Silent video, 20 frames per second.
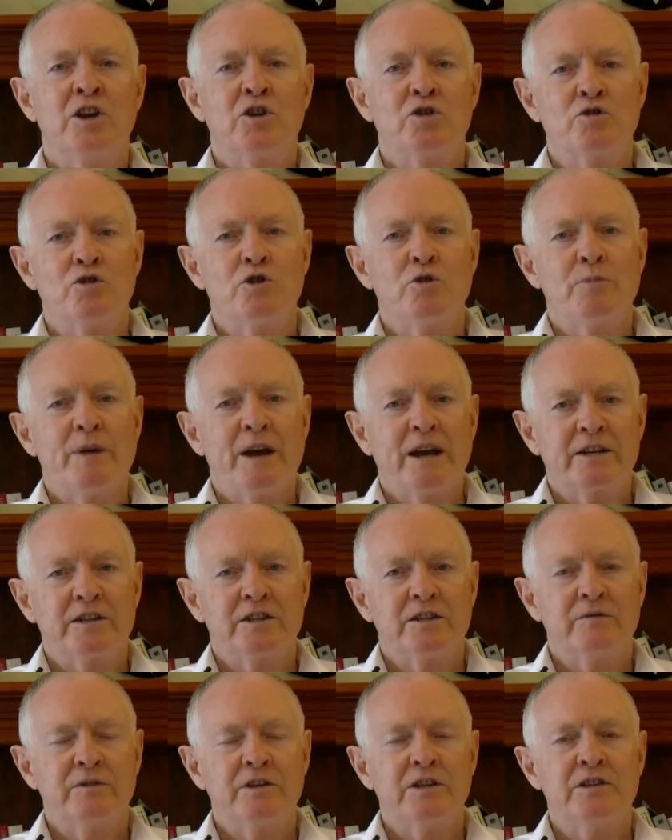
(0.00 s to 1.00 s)
Group
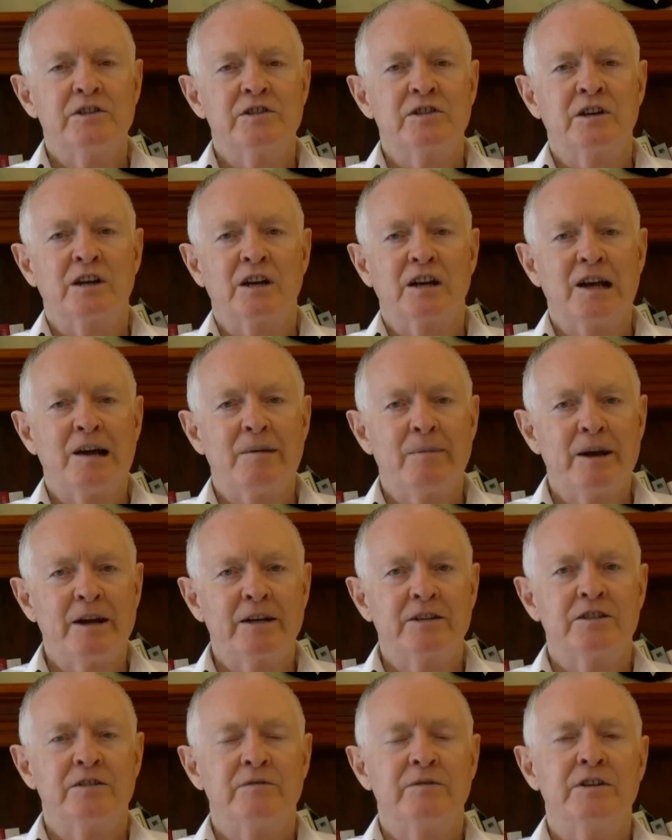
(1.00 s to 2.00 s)
activities and club
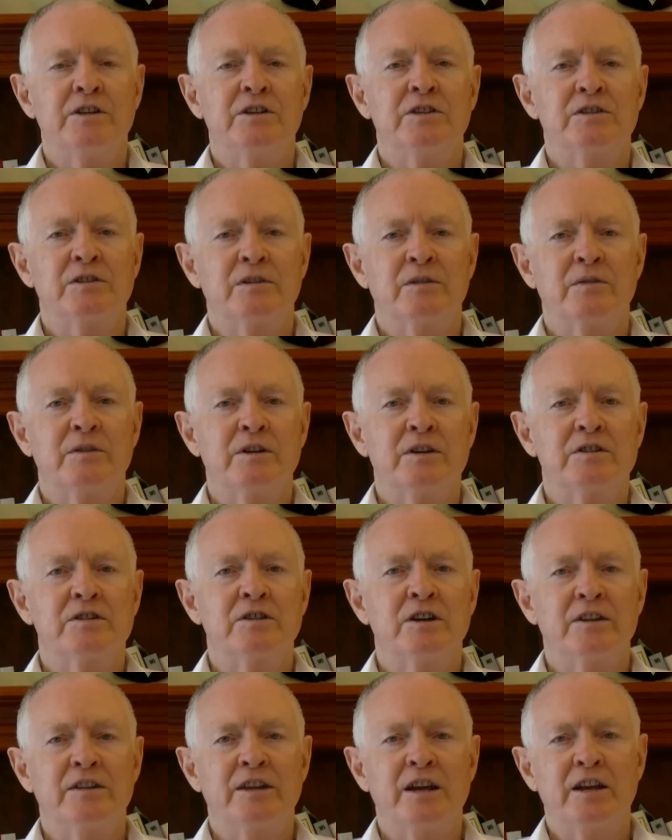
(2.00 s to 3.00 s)
activities and things
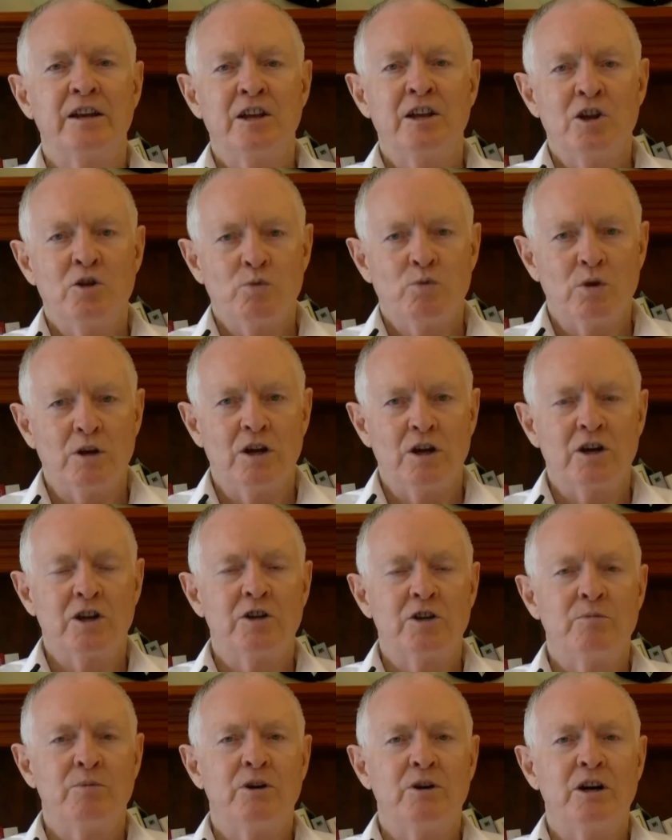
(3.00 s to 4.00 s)
like that will
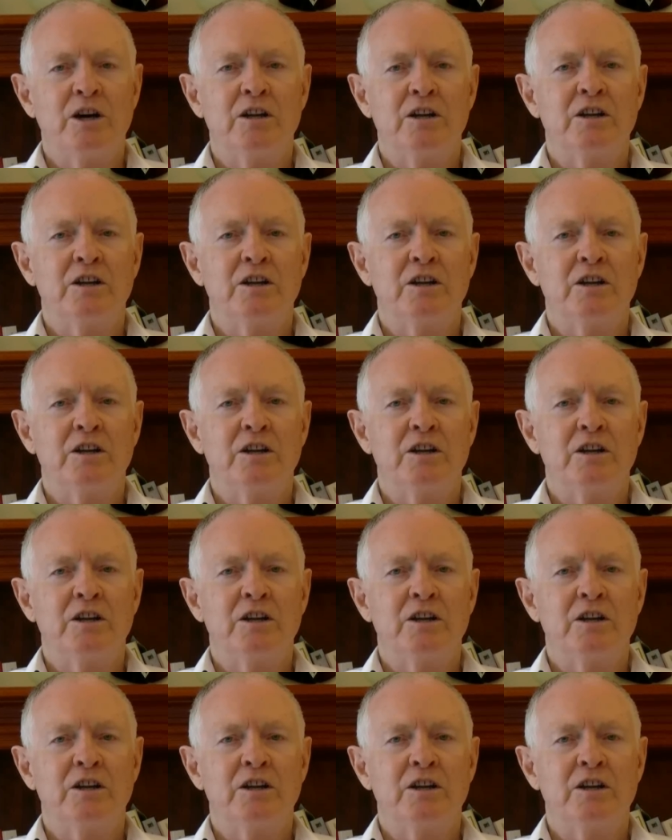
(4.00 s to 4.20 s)
occupy a